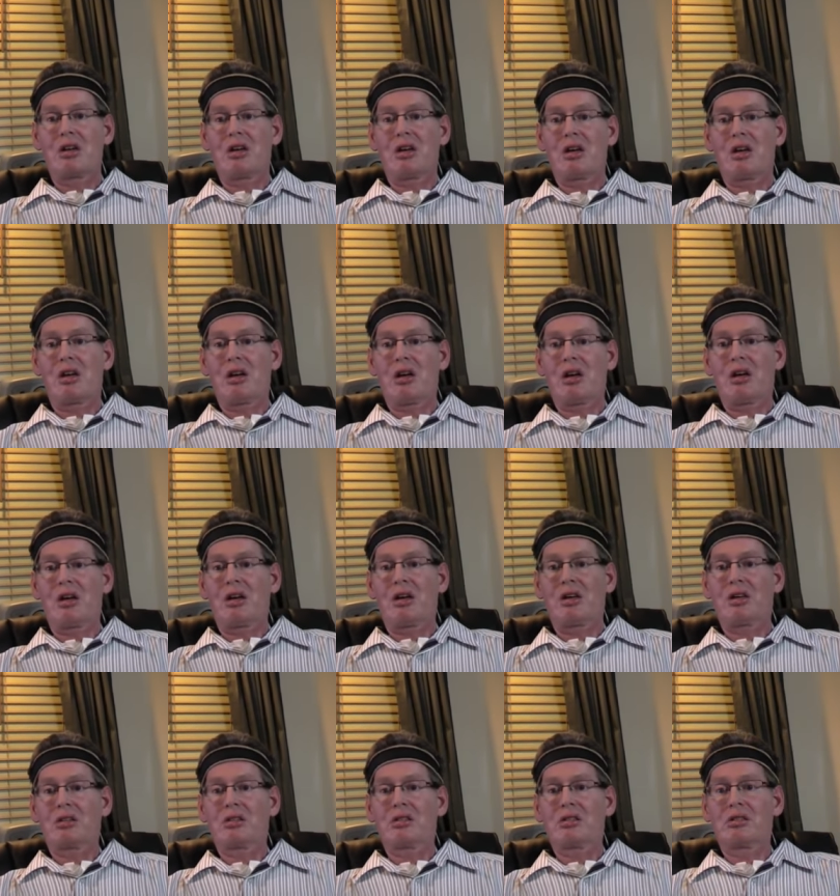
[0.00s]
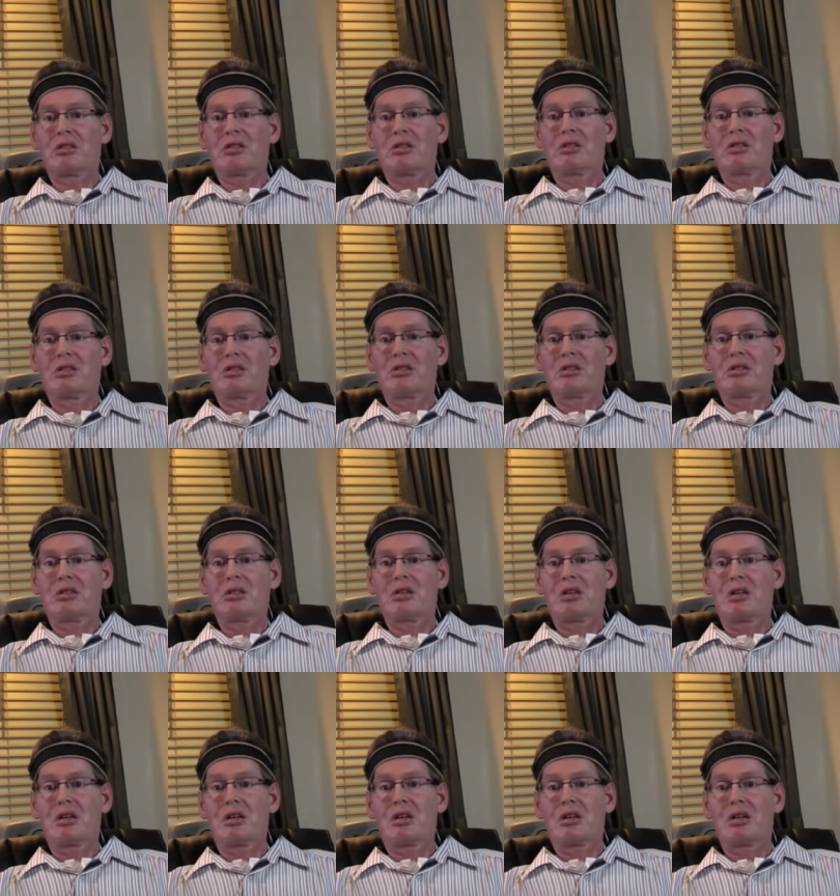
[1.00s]
you very fervent
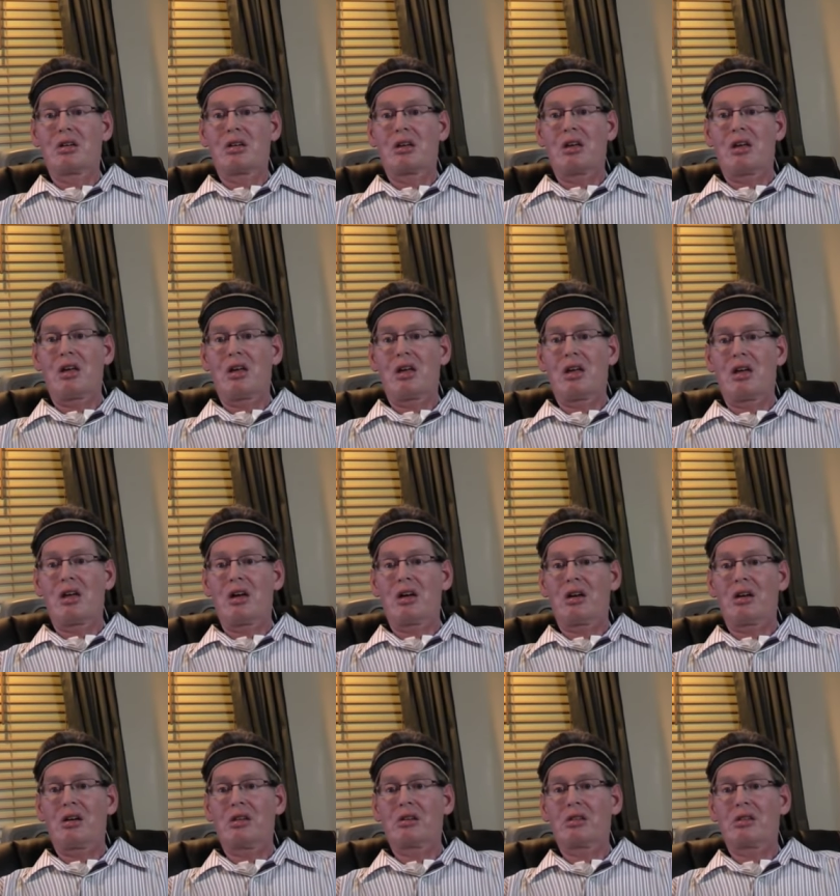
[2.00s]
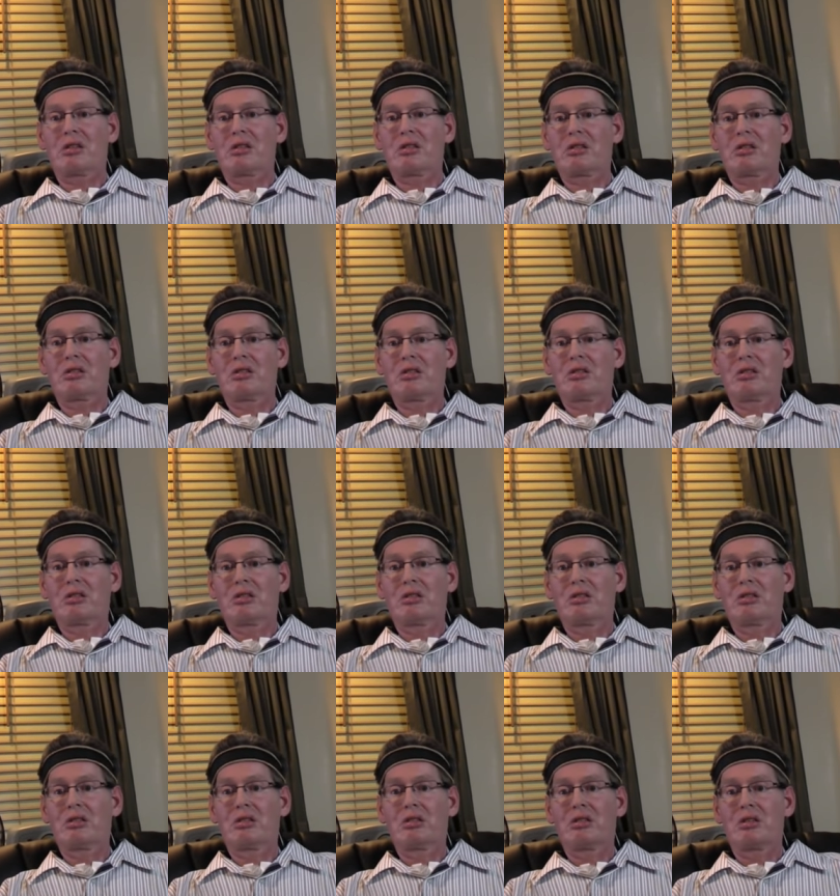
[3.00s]
for healing and for
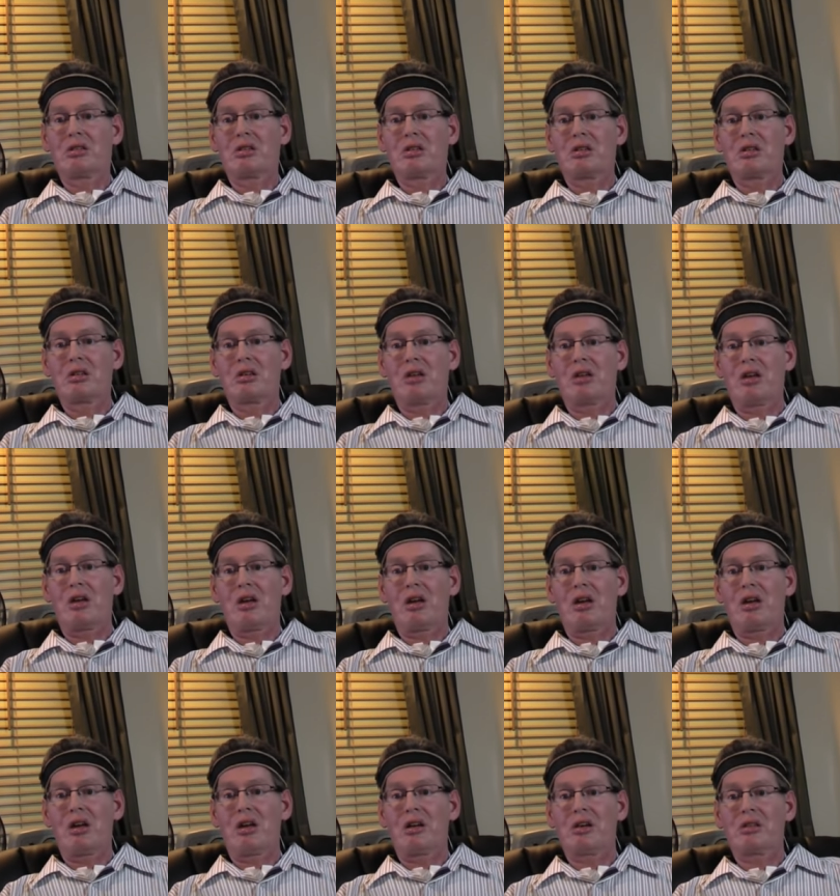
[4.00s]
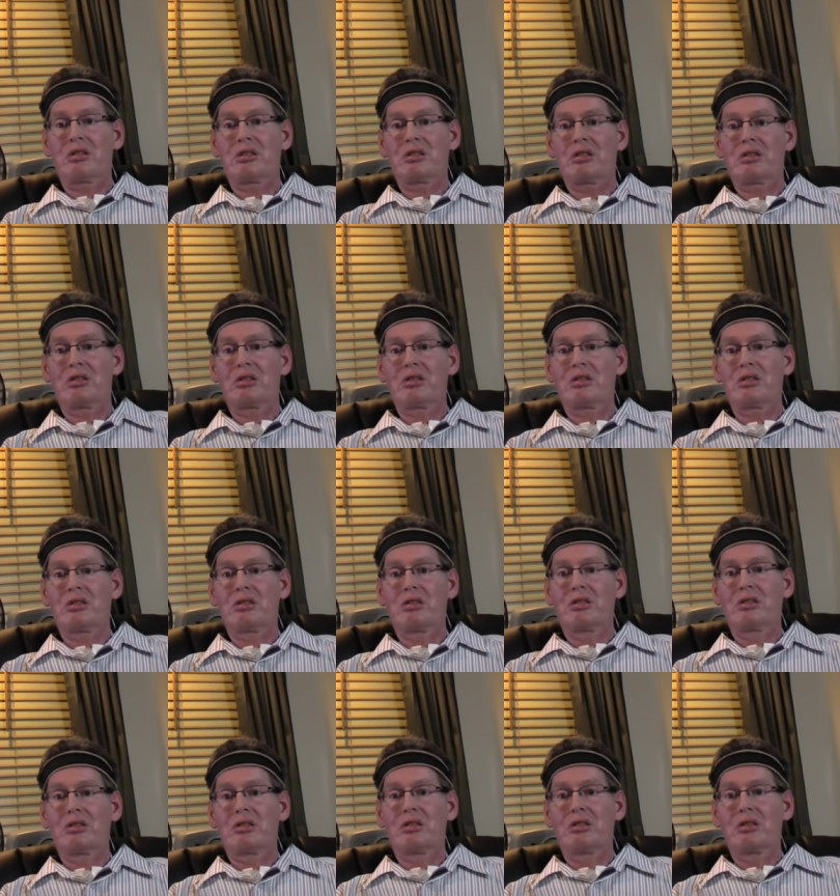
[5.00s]
to be to be
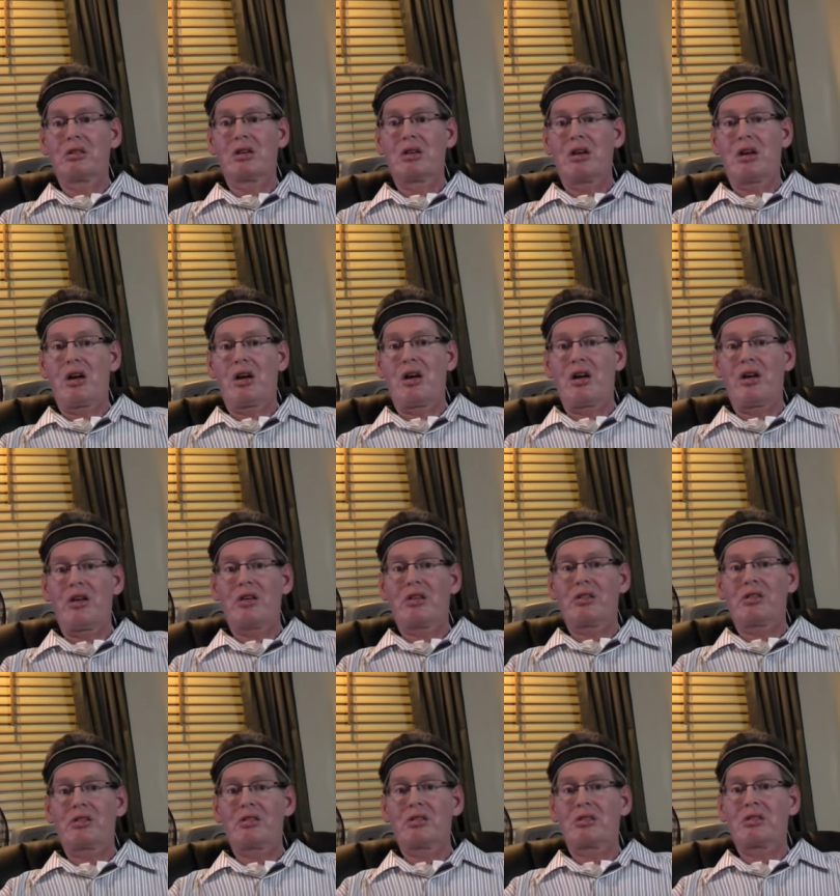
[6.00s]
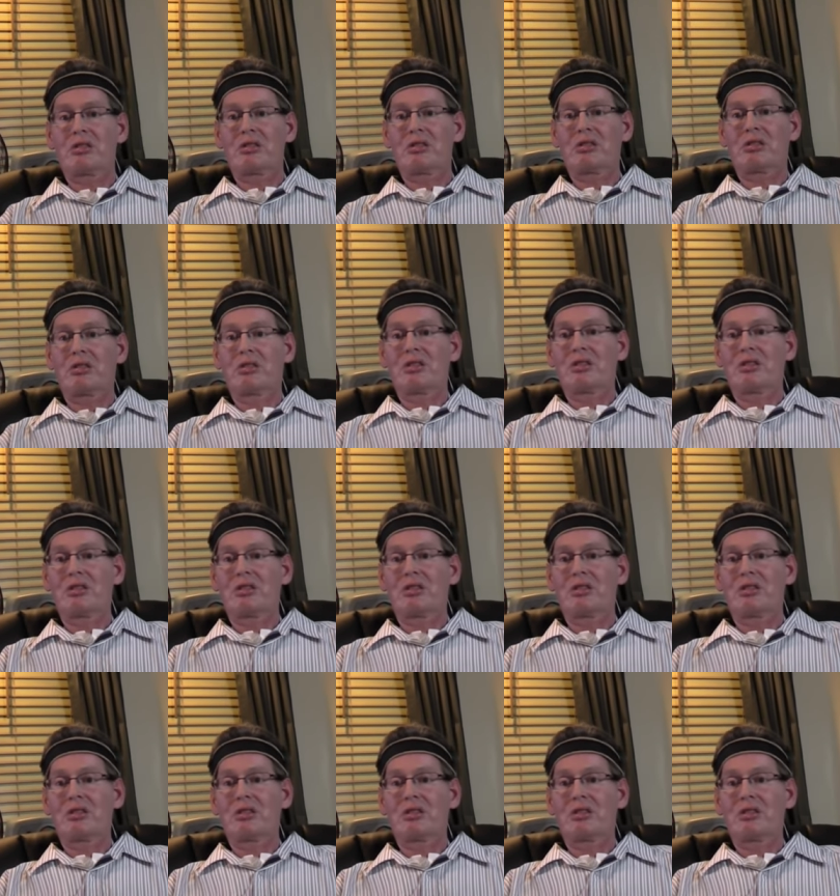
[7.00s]
um, back to the way you were.